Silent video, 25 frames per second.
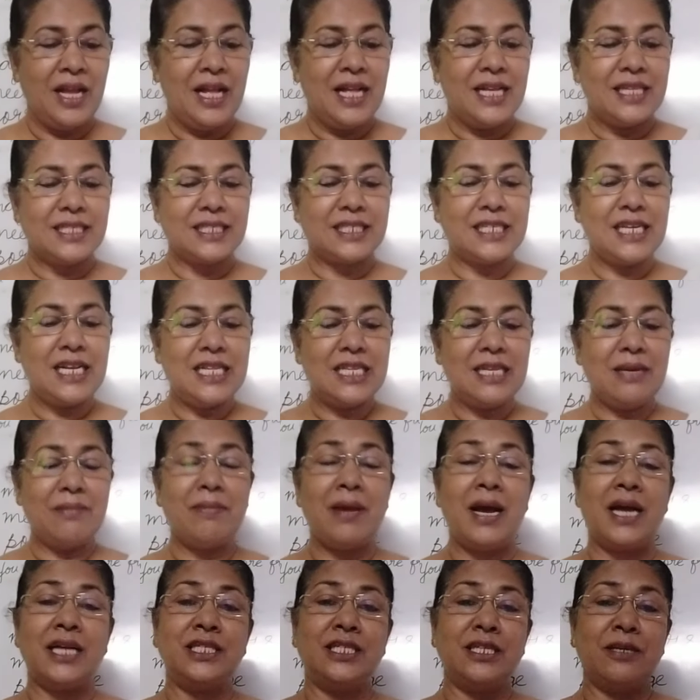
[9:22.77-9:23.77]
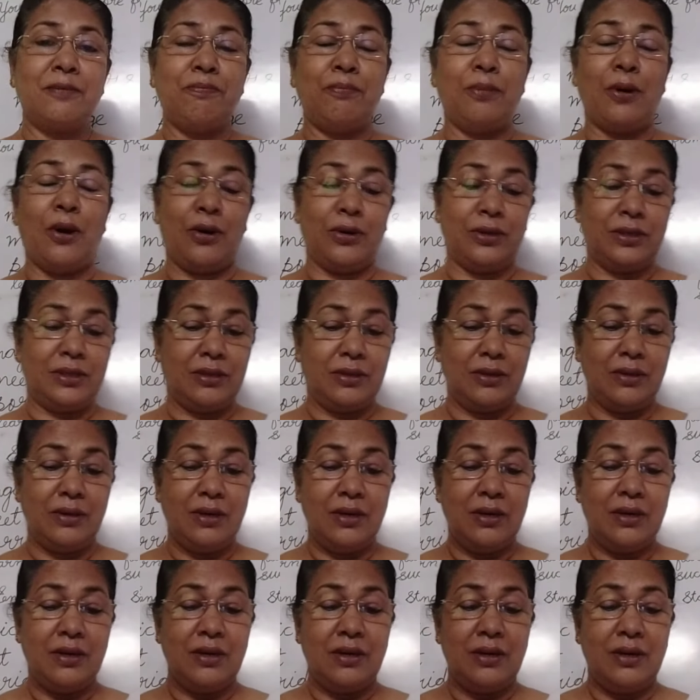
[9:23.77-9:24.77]
Still the magic pot
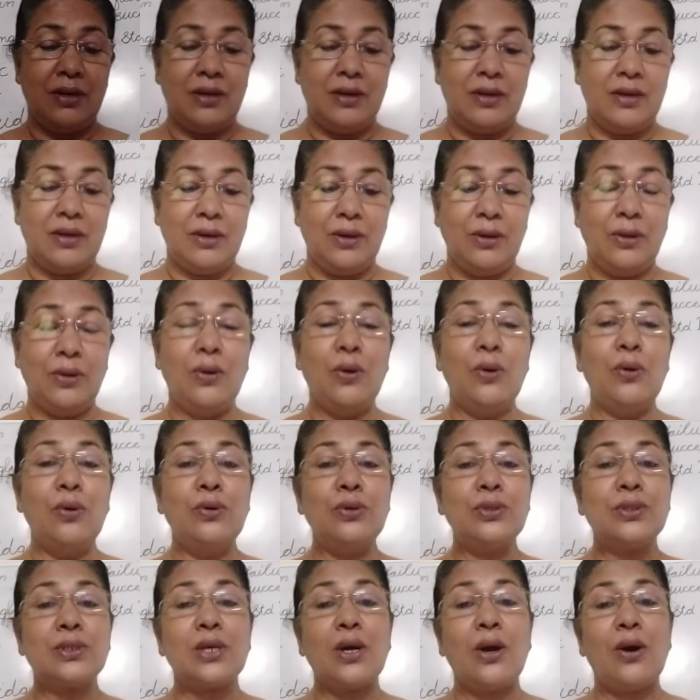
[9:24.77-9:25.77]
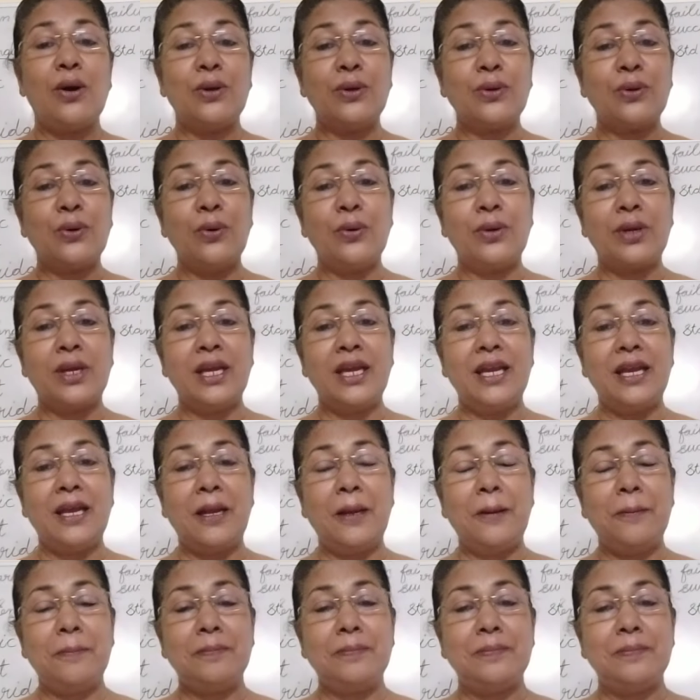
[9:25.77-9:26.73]
goes on cooking.